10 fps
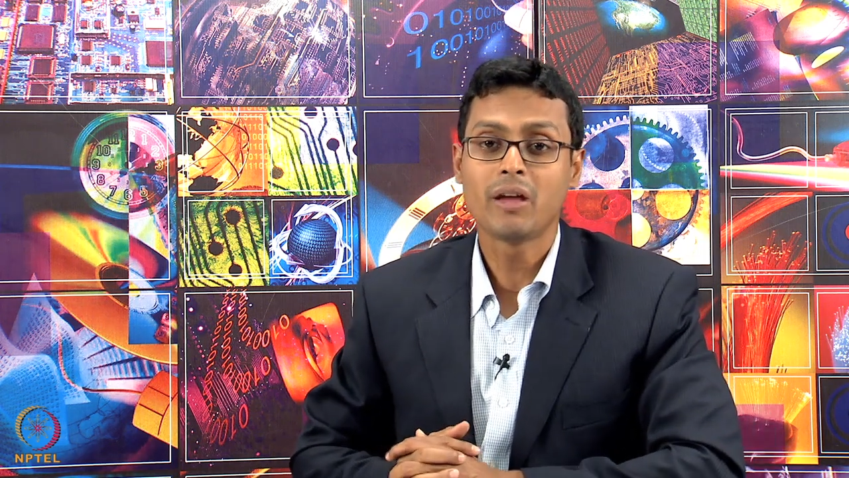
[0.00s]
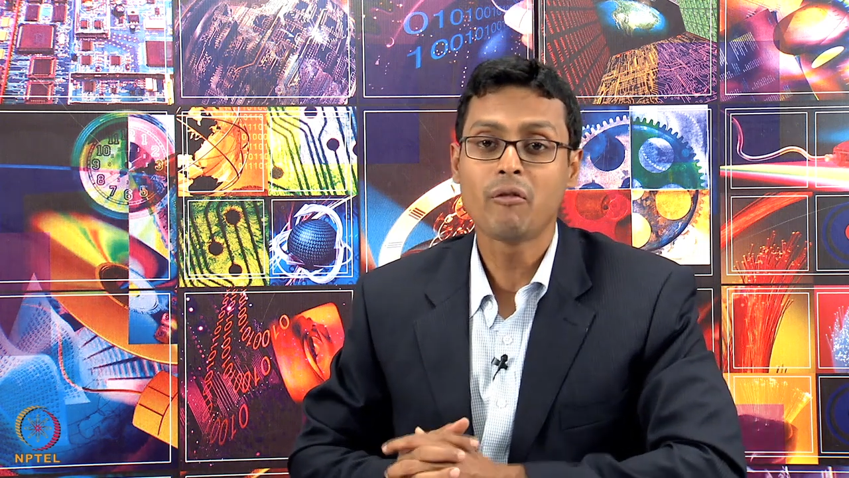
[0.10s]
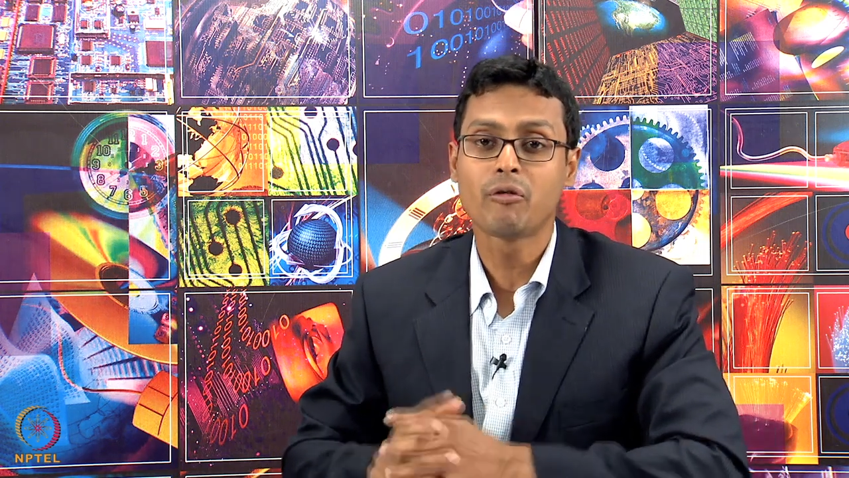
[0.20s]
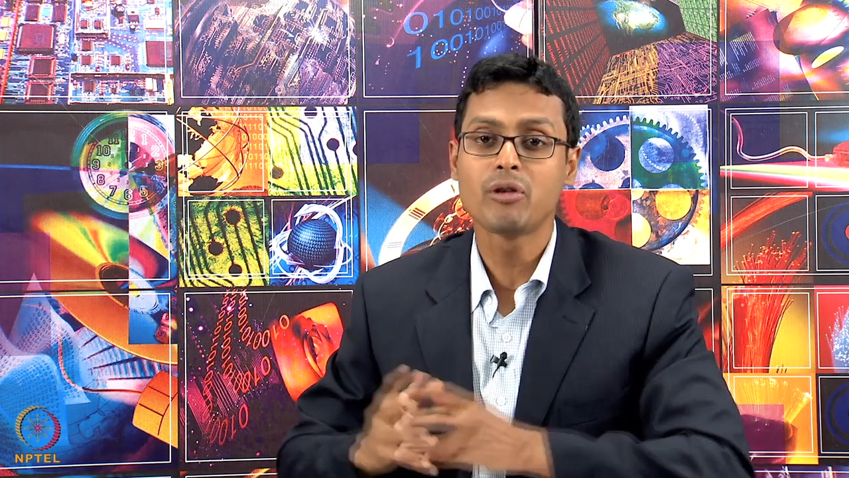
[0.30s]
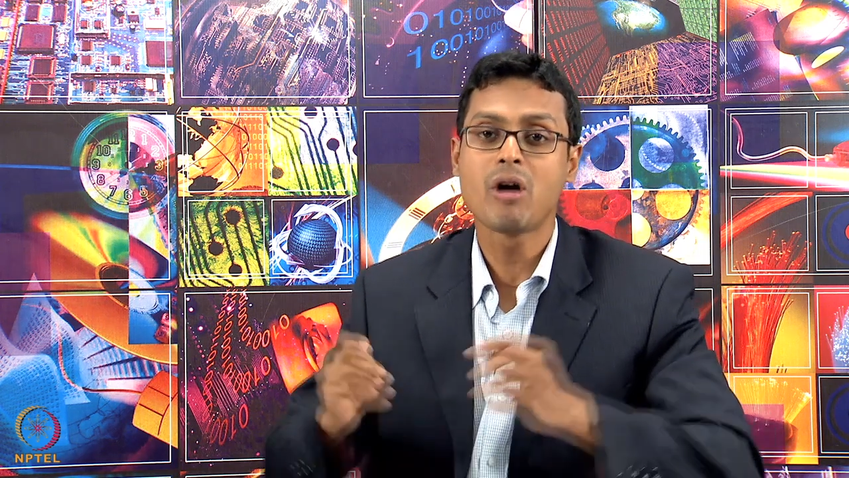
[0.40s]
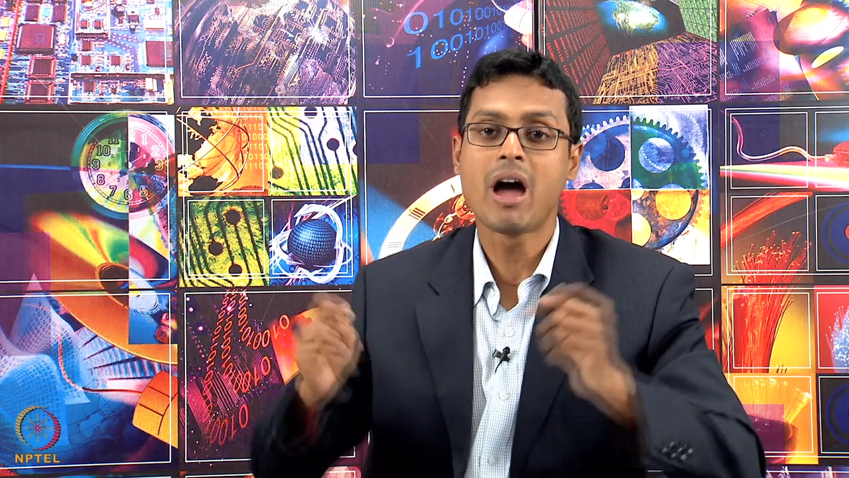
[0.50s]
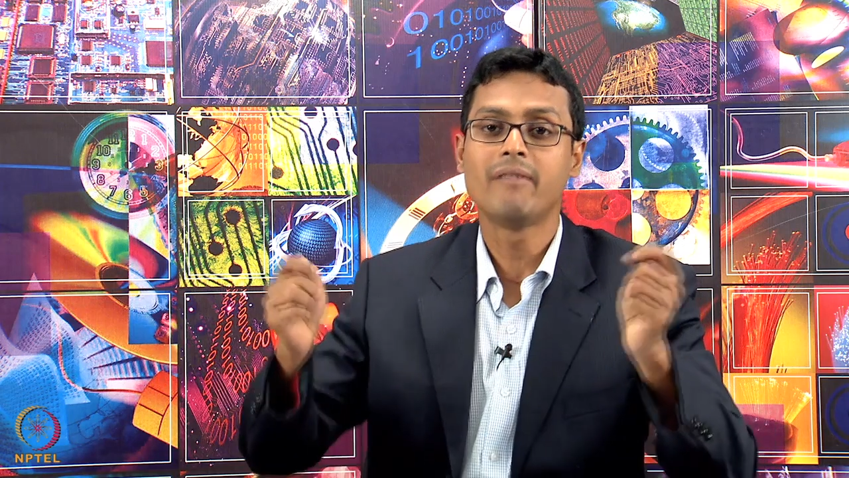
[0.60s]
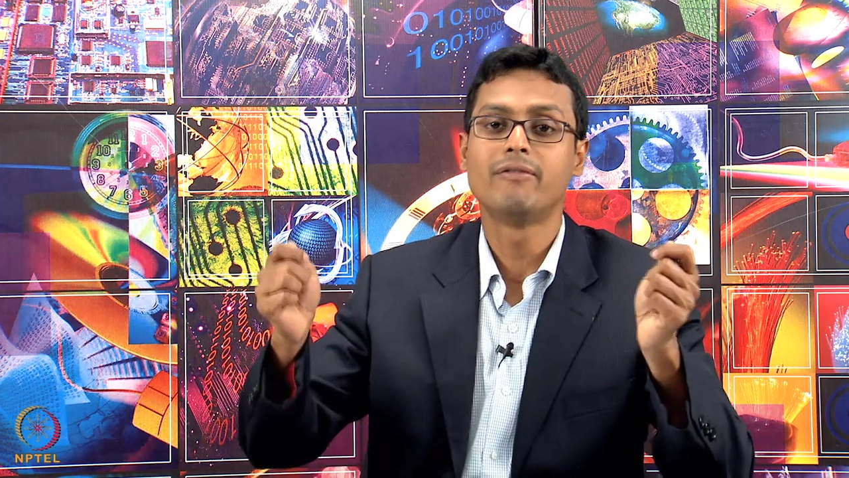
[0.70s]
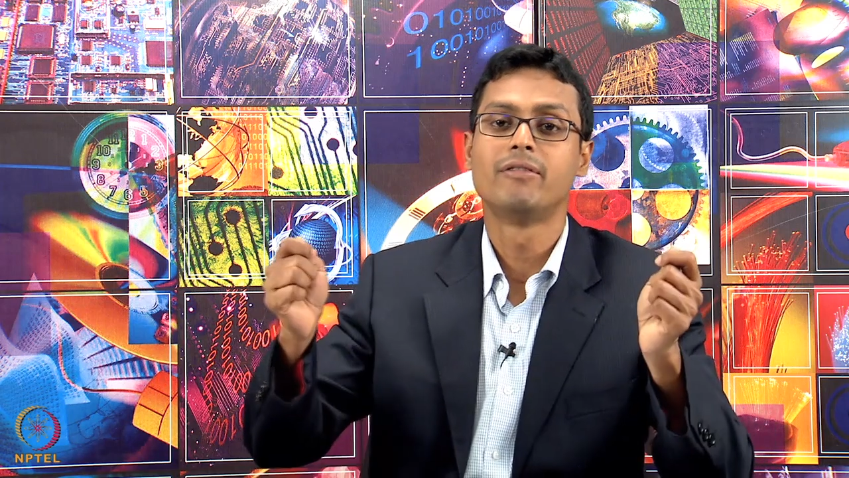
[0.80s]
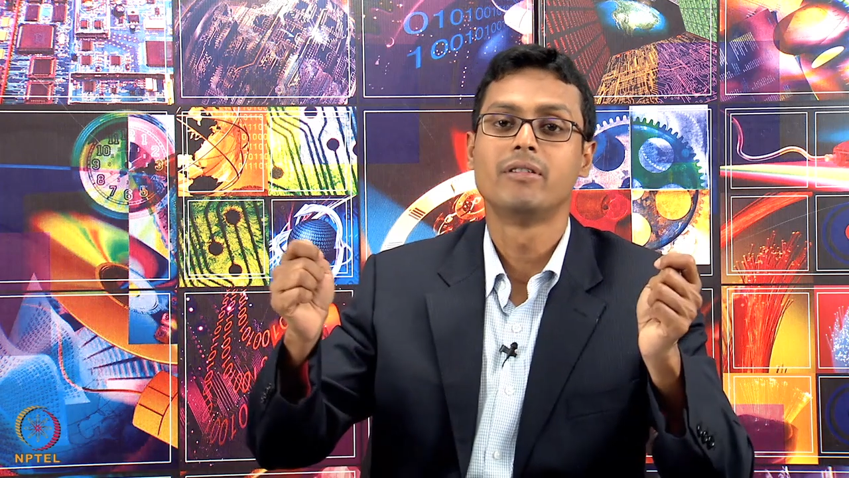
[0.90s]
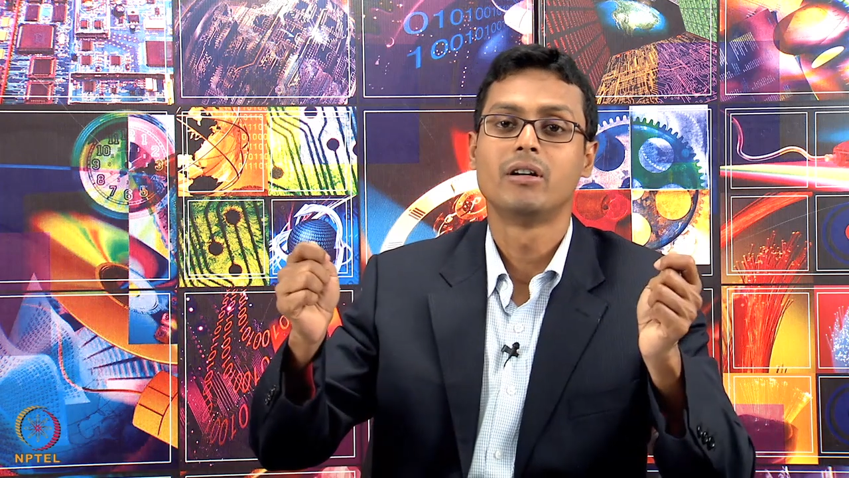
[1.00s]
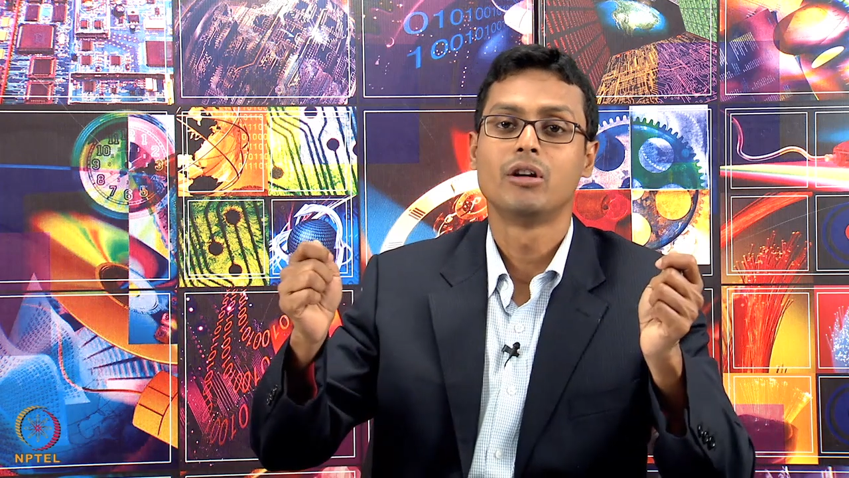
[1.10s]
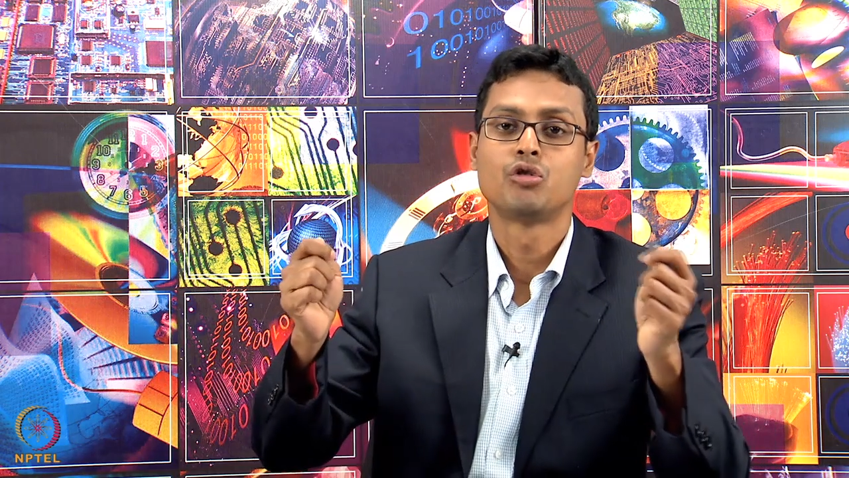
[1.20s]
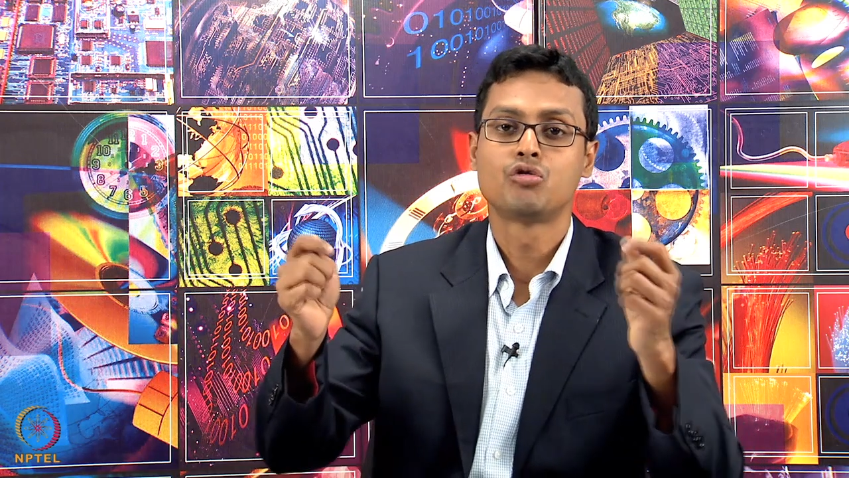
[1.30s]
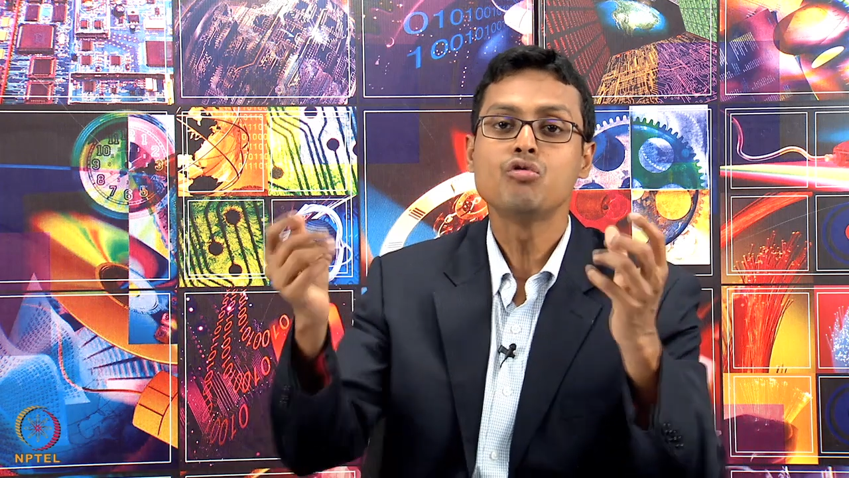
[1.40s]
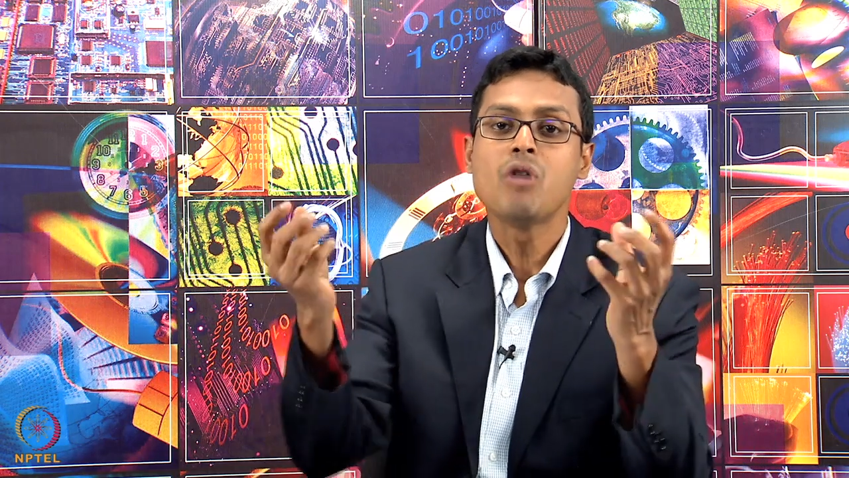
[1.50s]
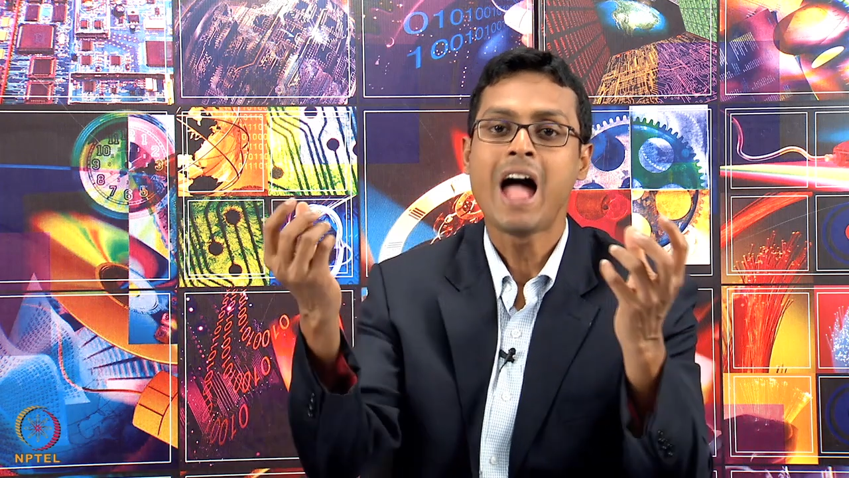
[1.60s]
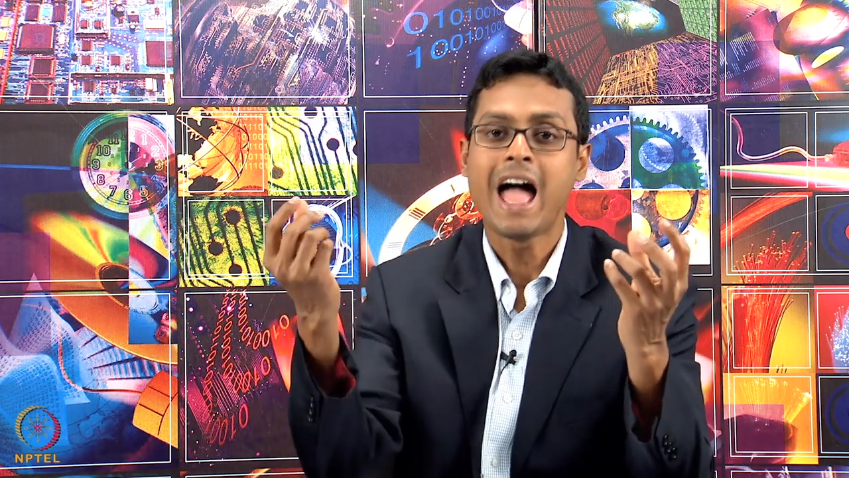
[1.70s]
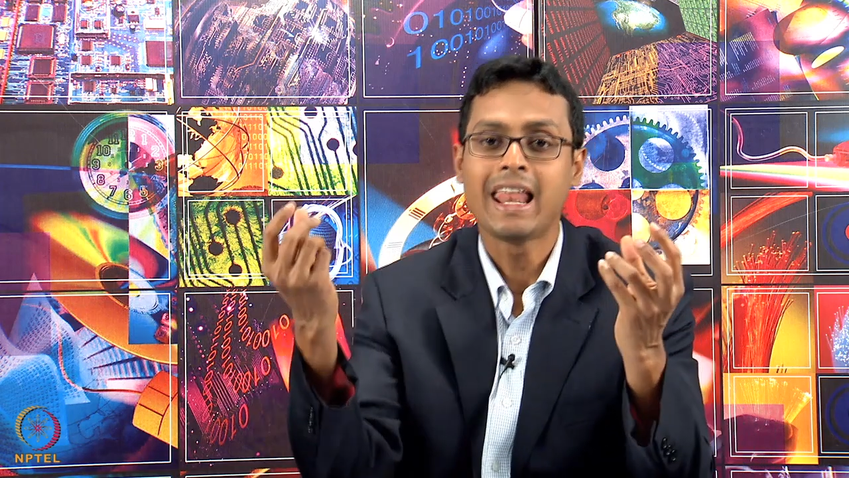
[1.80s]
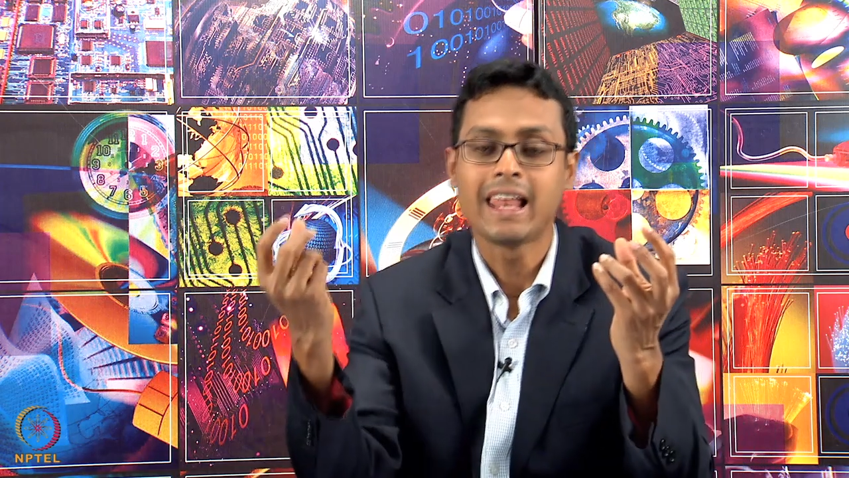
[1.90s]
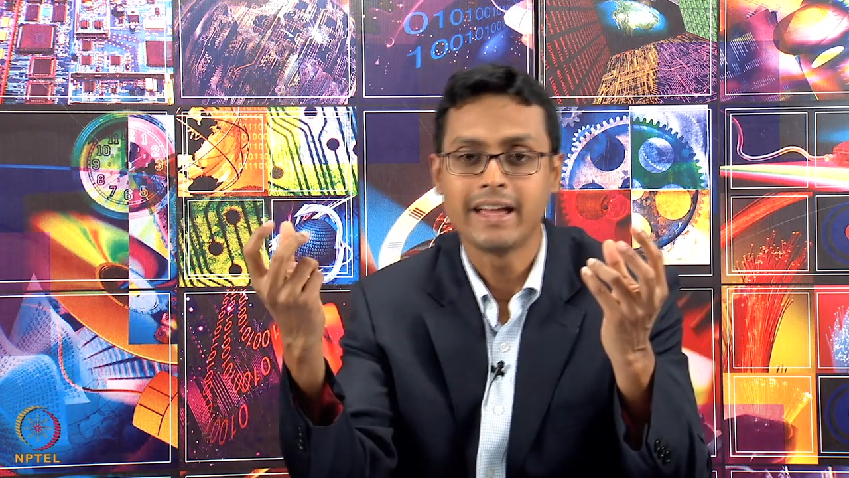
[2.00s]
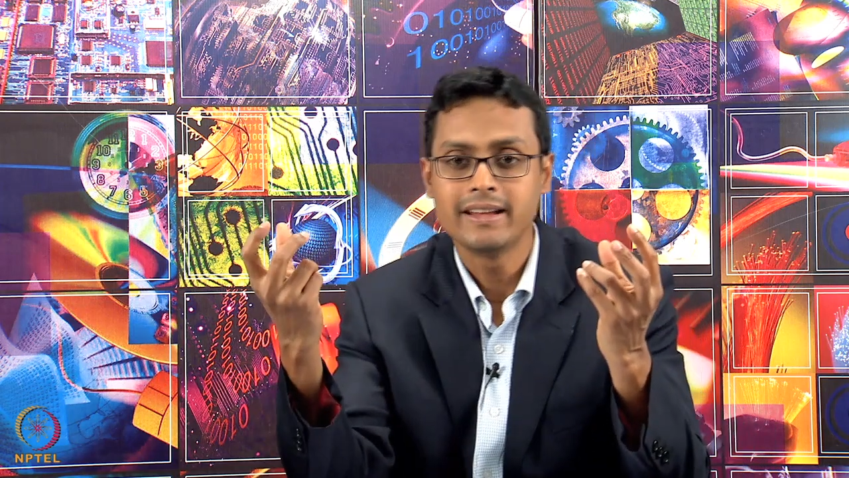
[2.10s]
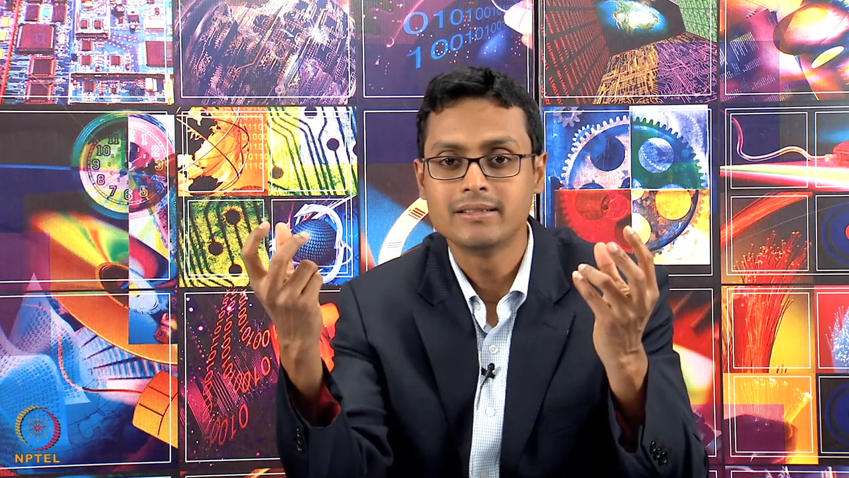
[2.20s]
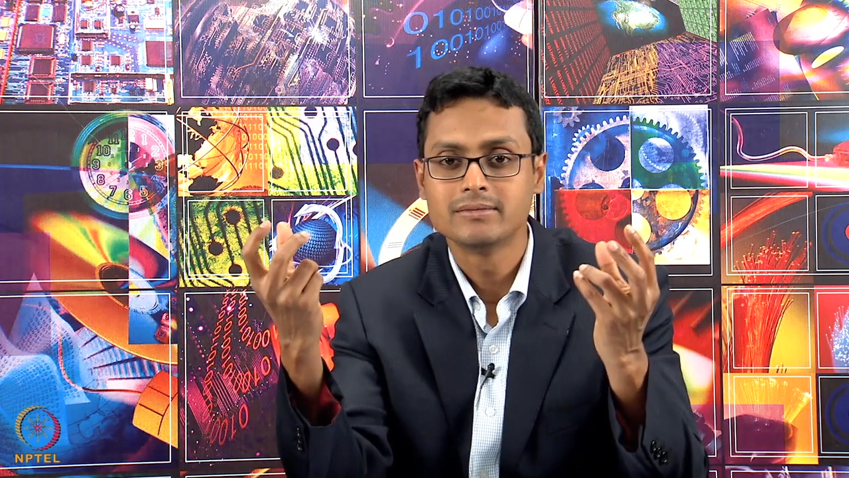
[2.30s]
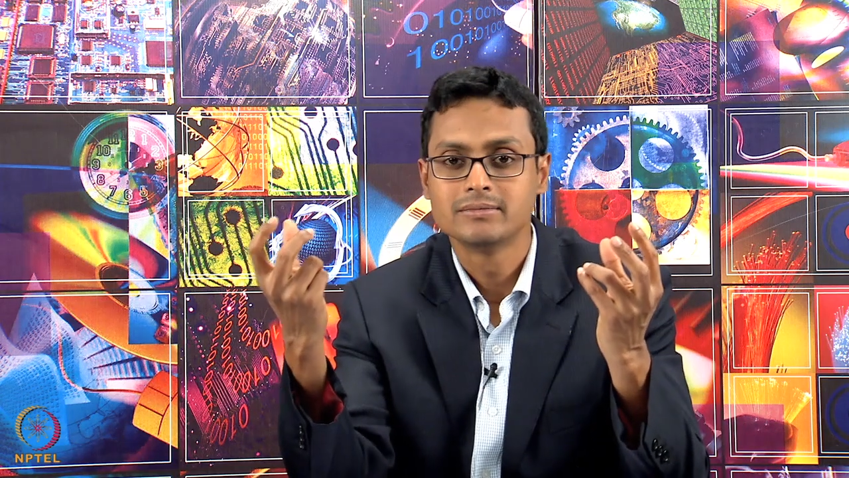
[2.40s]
if you have two halide